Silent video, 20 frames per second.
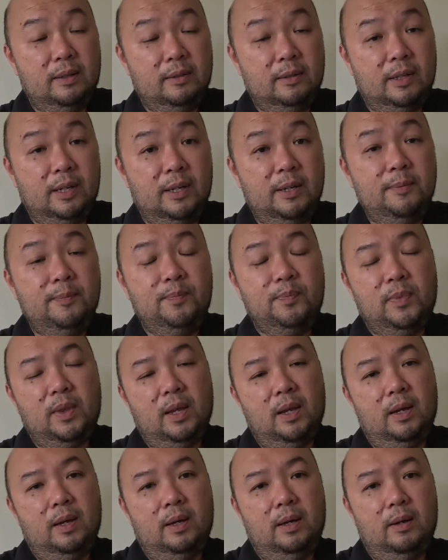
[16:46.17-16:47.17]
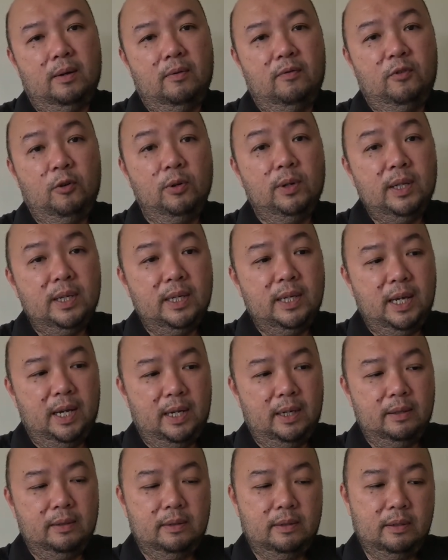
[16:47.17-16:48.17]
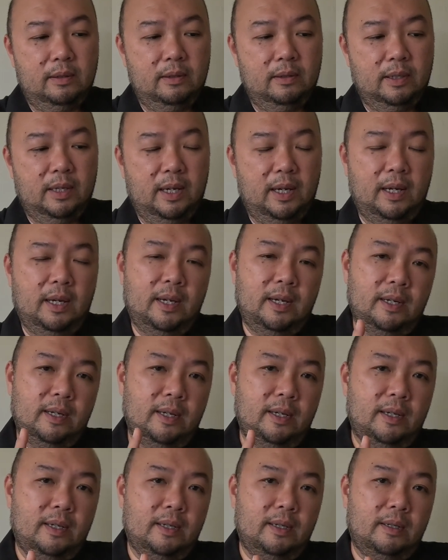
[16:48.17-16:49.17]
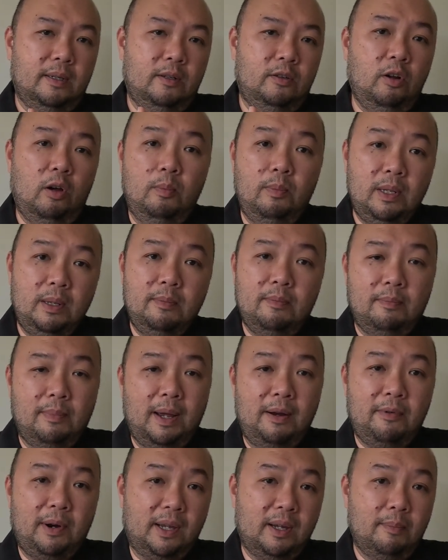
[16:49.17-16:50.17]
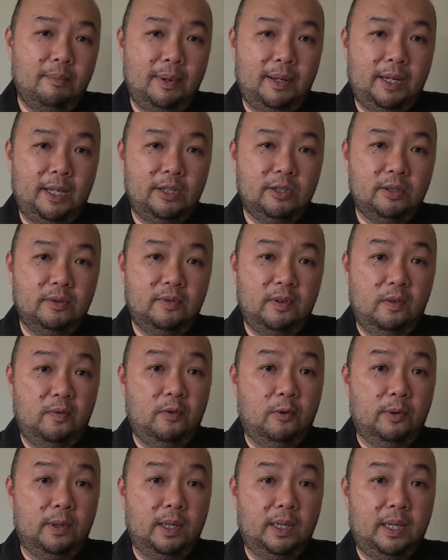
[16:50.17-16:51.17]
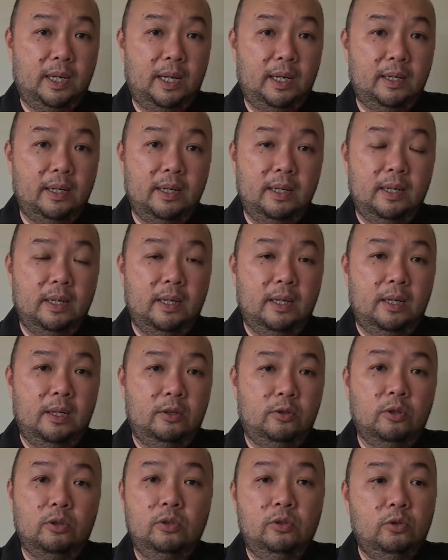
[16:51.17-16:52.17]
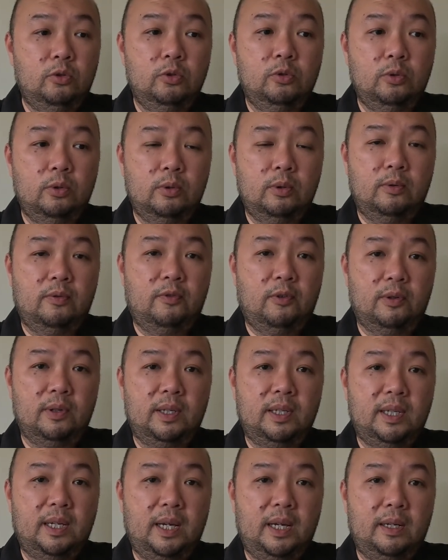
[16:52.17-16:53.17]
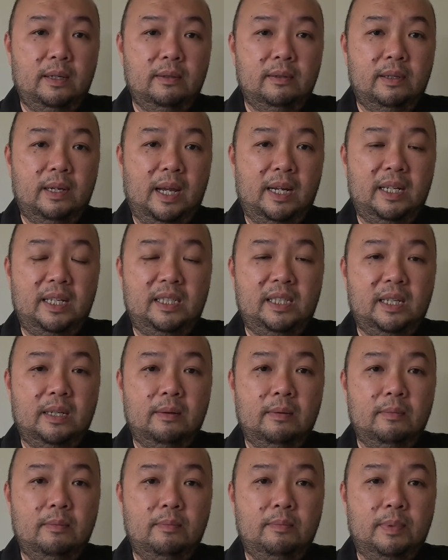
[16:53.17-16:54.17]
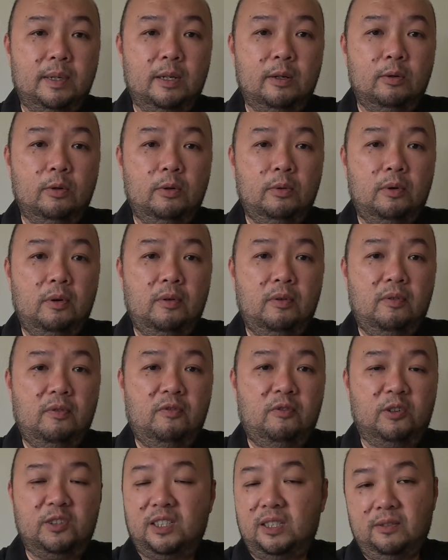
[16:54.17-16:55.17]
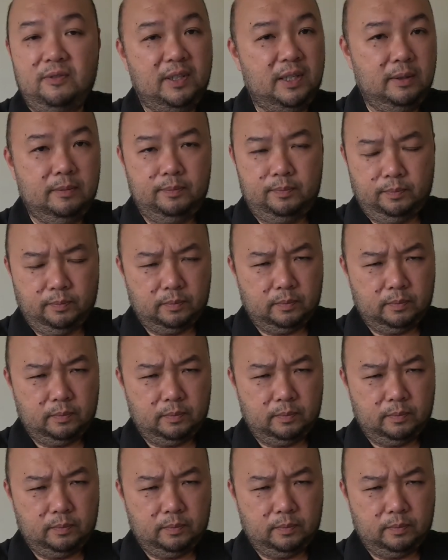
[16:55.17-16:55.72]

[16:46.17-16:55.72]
Okay, folding gate. Okay, normally my recommendation for folding gate, don't do folding gate anything below 14 feet.